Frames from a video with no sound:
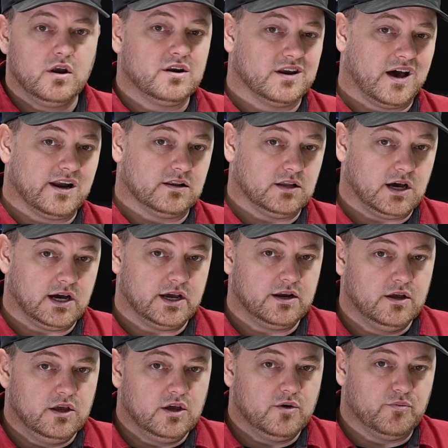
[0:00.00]
not a lot,
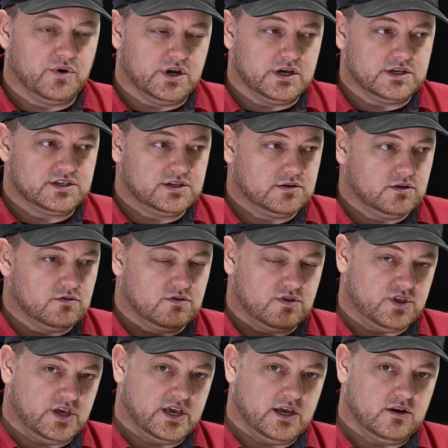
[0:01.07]
but
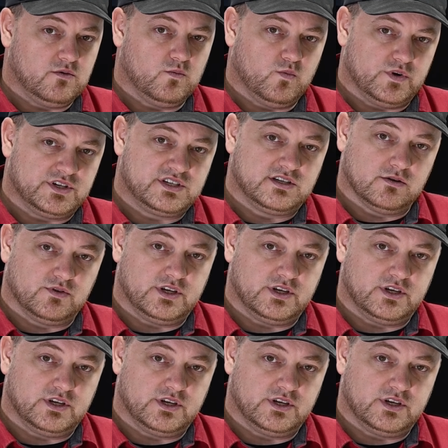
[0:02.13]
then we still